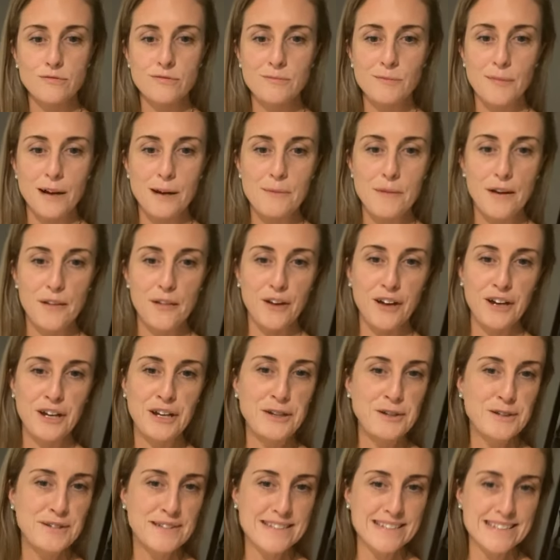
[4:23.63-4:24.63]
My mother
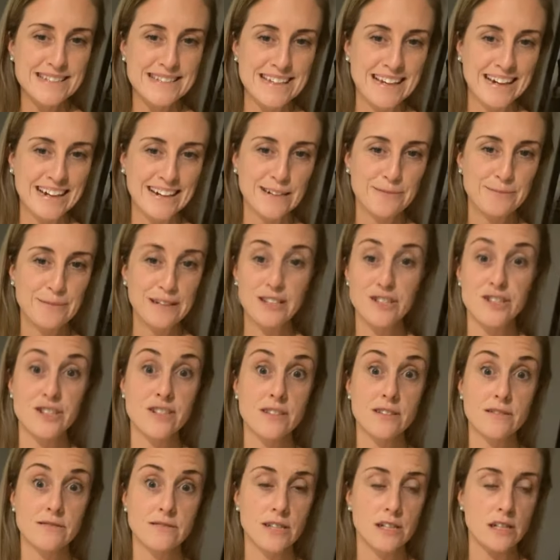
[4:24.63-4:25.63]
used to say to me, she
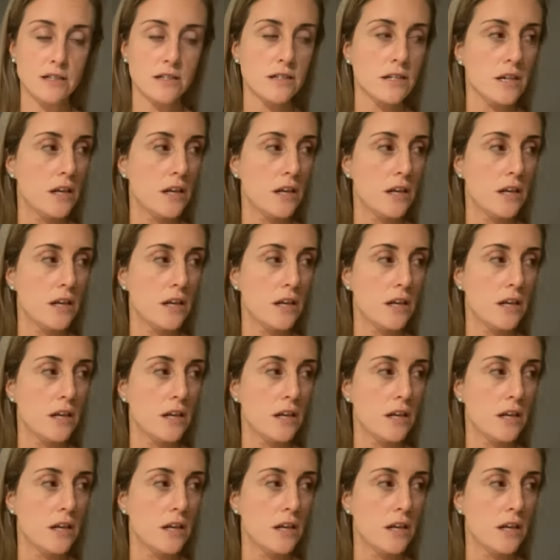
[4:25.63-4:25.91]
still does,